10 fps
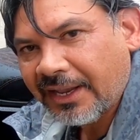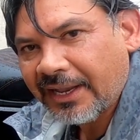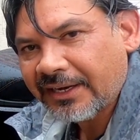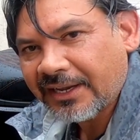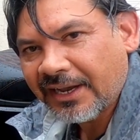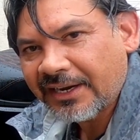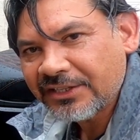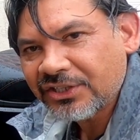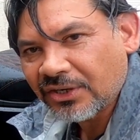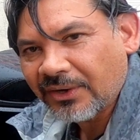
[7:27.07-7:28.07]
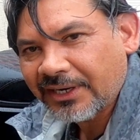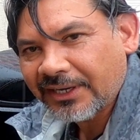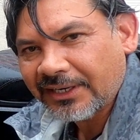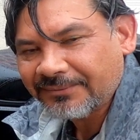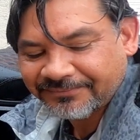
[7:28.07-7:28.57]
and cut into it
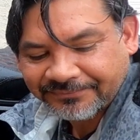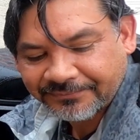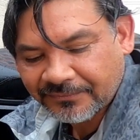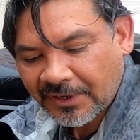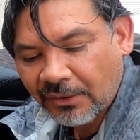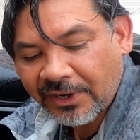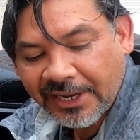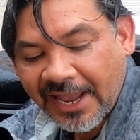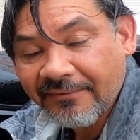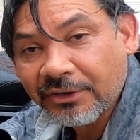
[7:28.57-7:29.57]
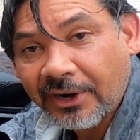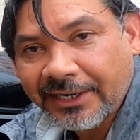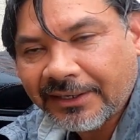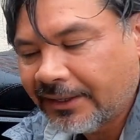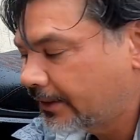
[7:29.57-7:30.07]
and already have it,
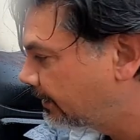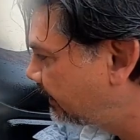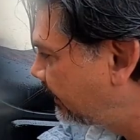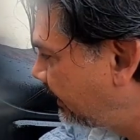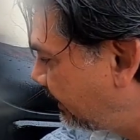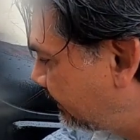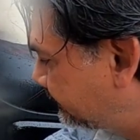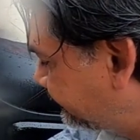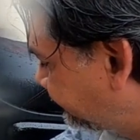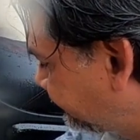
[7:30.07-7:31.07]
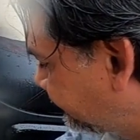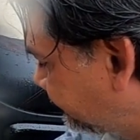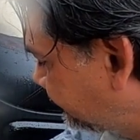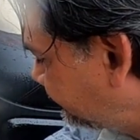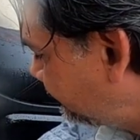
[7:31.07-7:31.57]
right? And
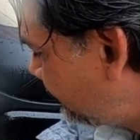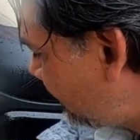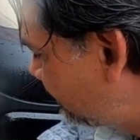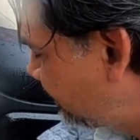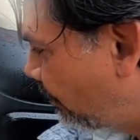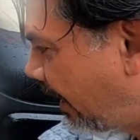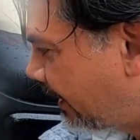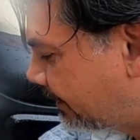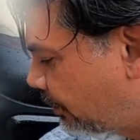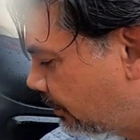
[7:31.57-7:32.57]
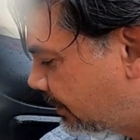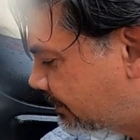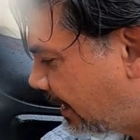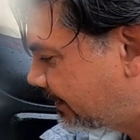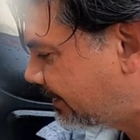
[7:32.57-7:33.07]
see what I can do
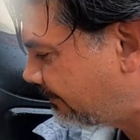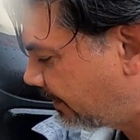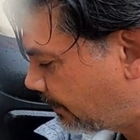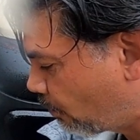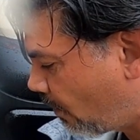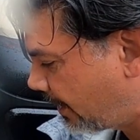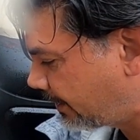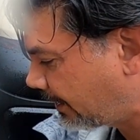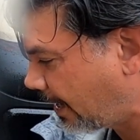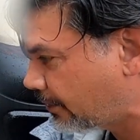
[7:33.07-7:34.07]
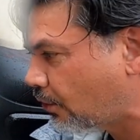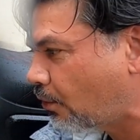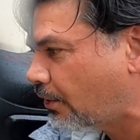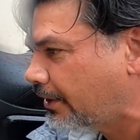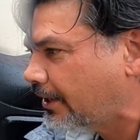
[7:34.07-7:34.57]
because I definitely want a louder
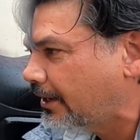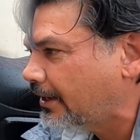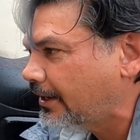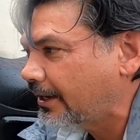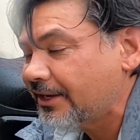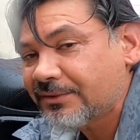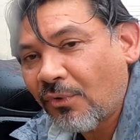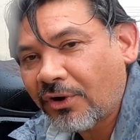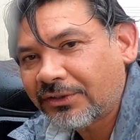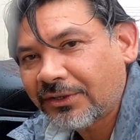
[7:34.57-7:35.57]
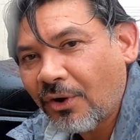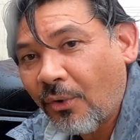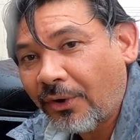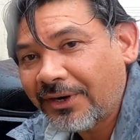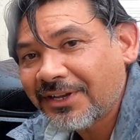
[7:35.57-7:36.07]
horn and this motor
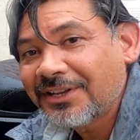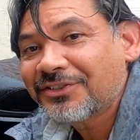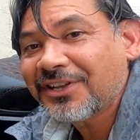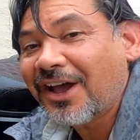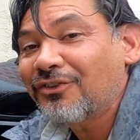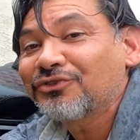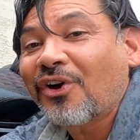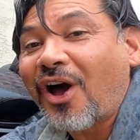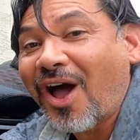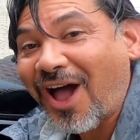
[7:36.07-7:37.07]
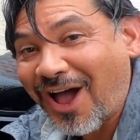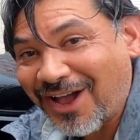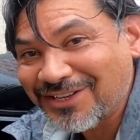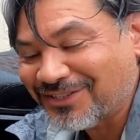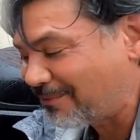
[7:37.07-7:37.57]
horn sounds
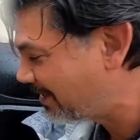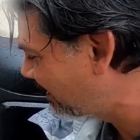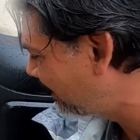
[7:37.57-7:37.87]
awesome.